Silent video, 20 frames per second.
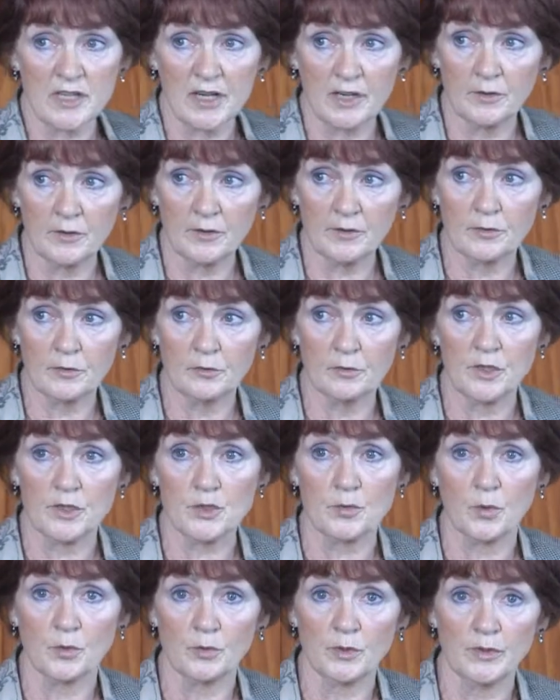areas for
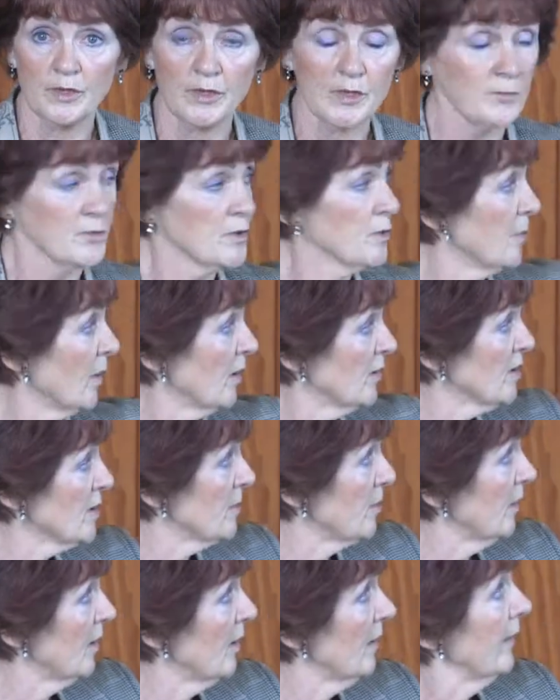which Ronan is
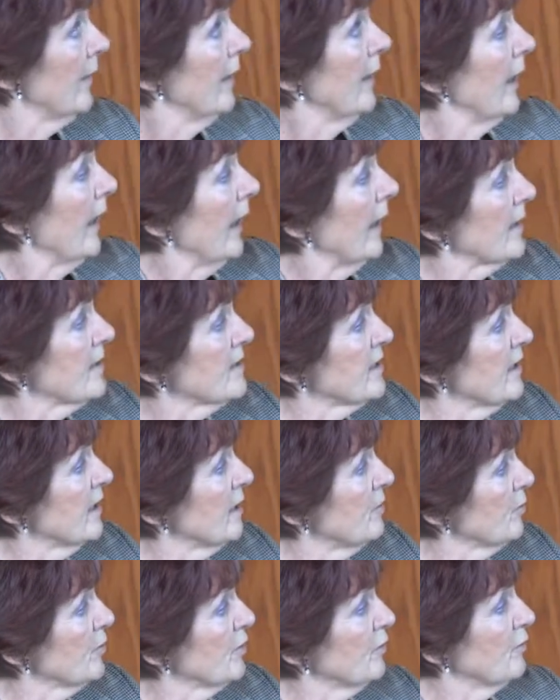responsible, and
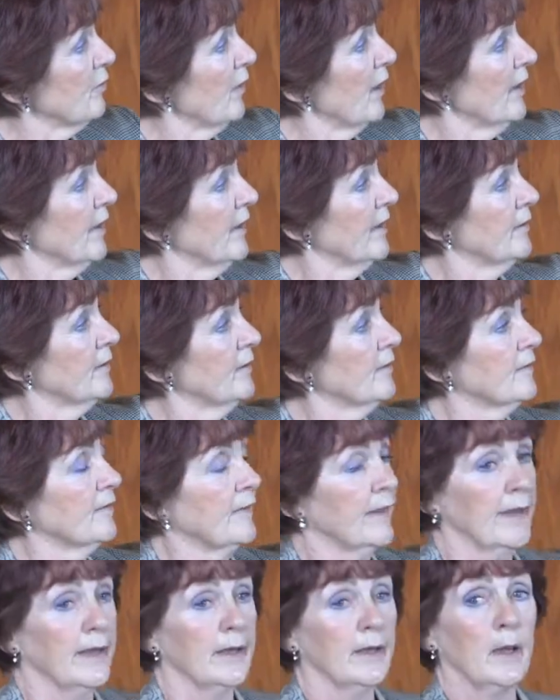he provides
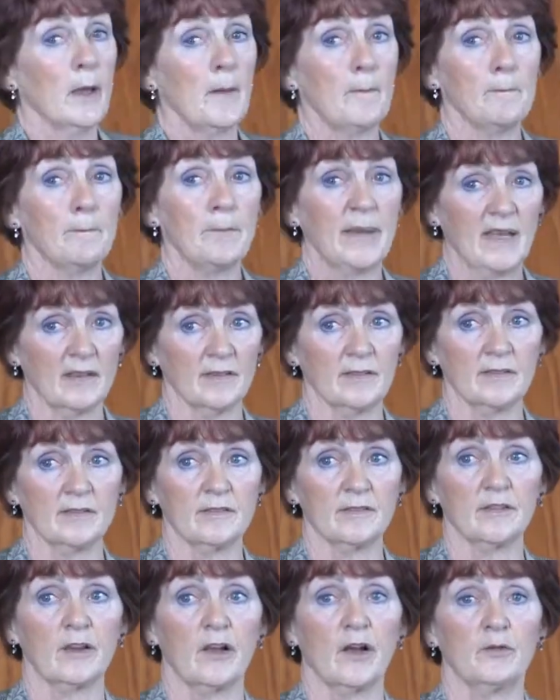the
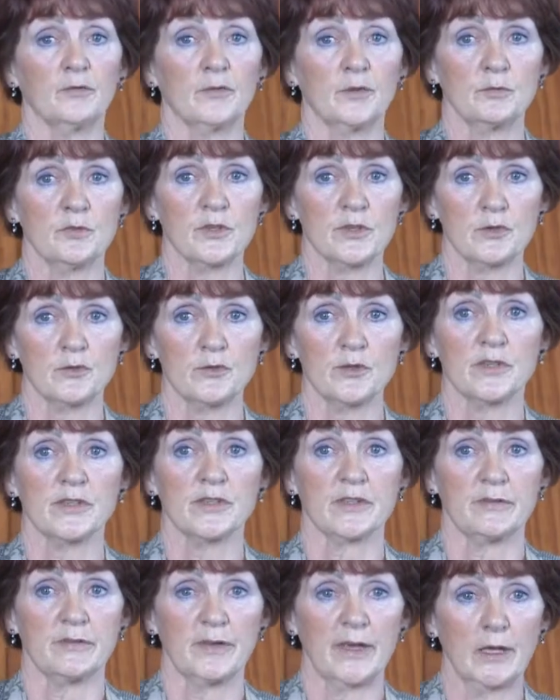best of the
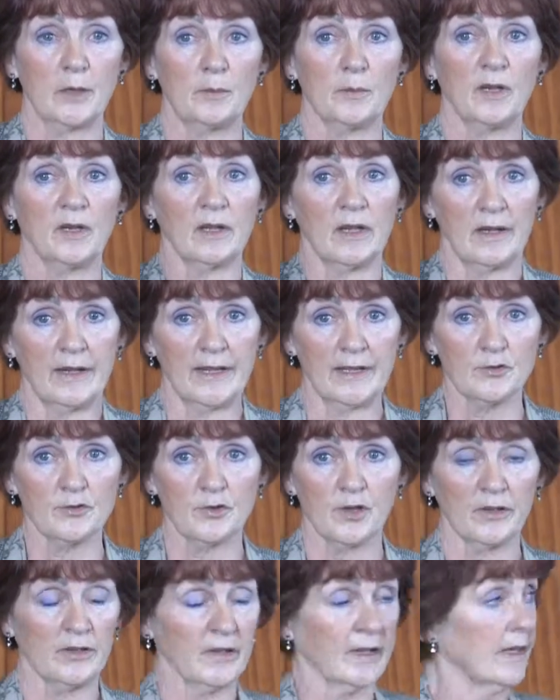resources available
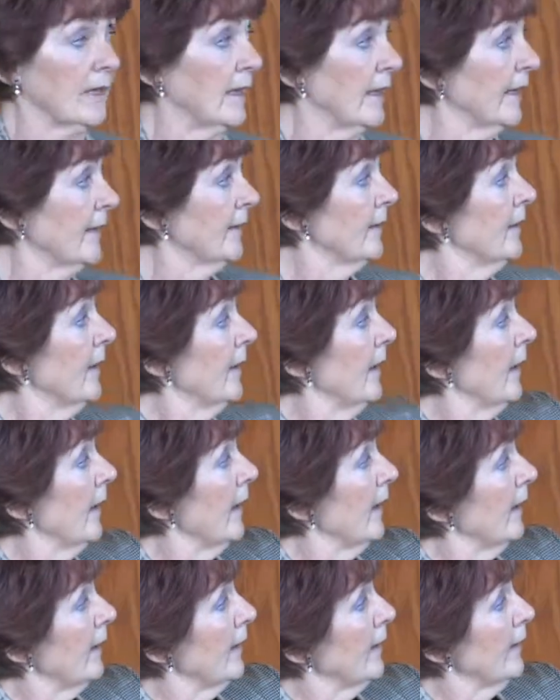electronically
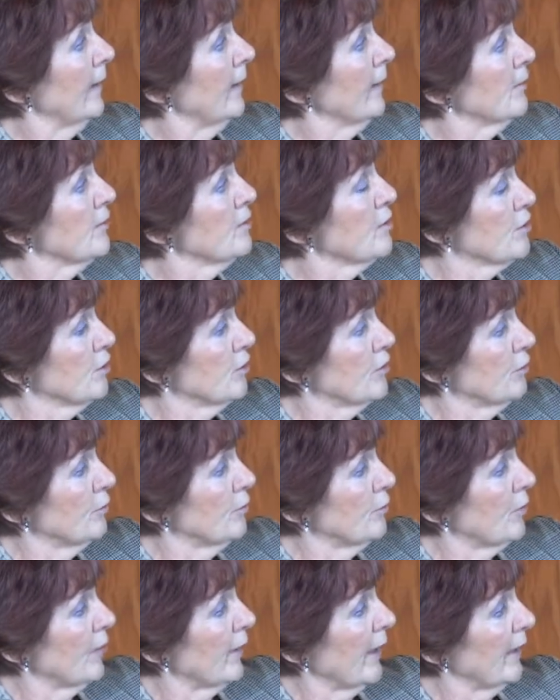uh,
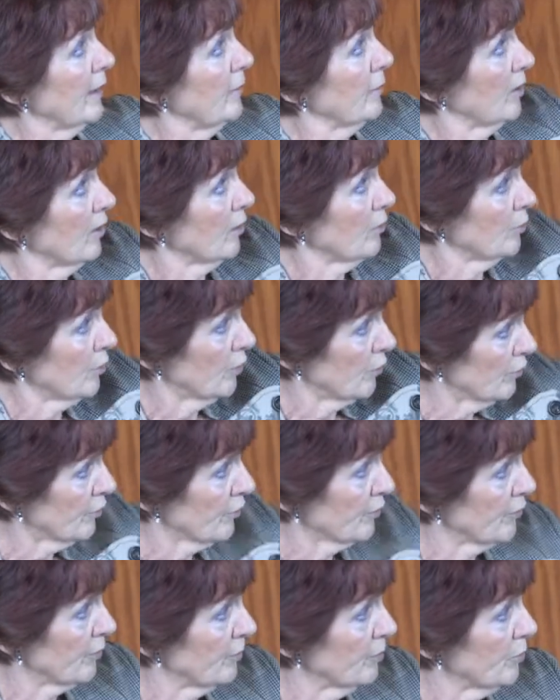to anybody who uses the